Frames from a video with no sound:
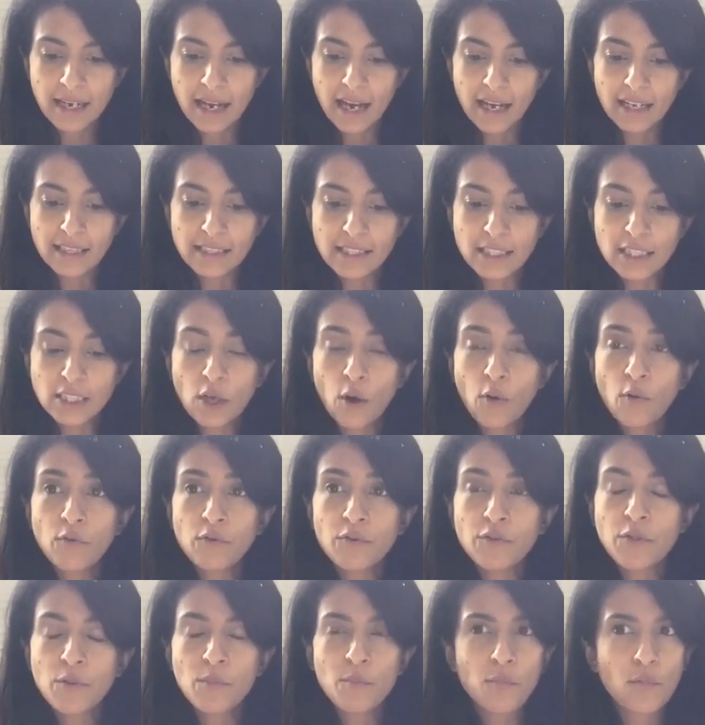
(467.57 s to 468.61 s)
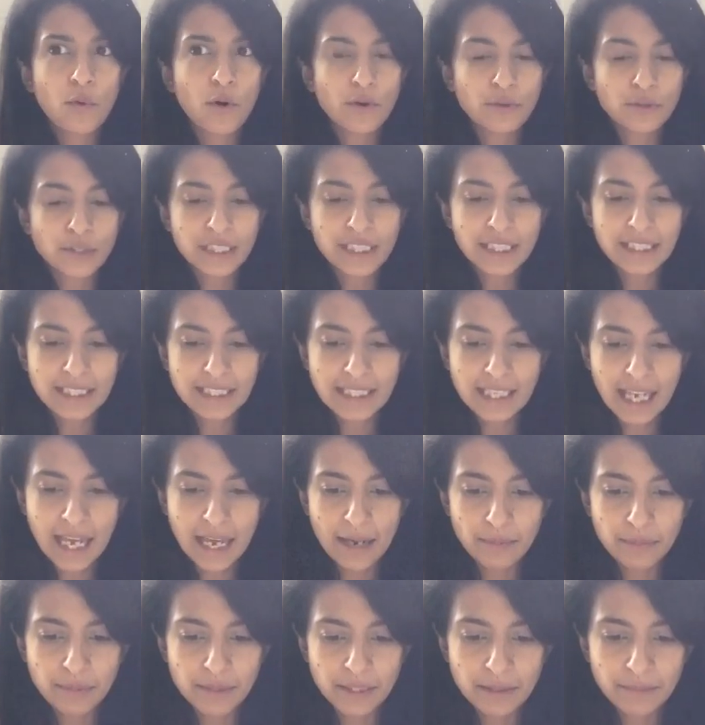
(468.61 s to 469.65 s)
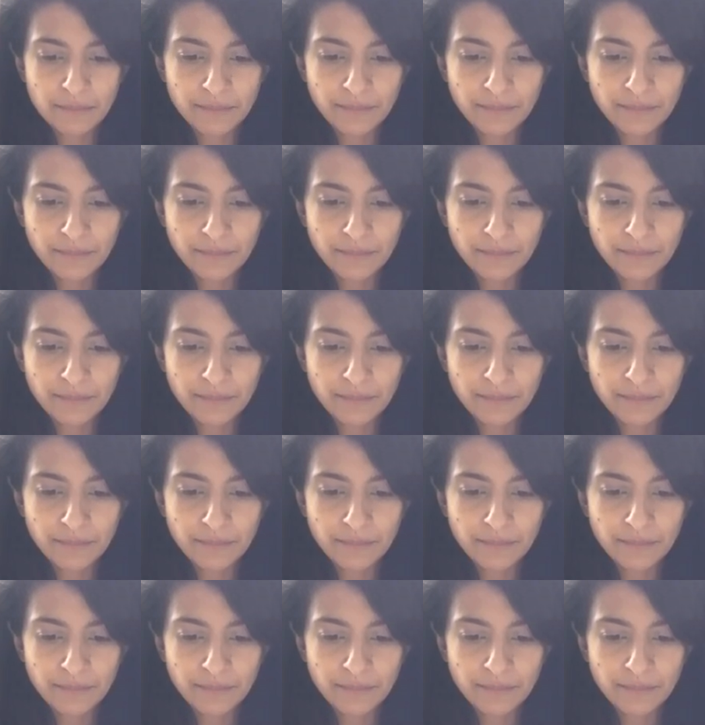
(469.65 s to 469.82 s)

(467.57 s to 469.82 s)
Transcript: and solved them while she slept.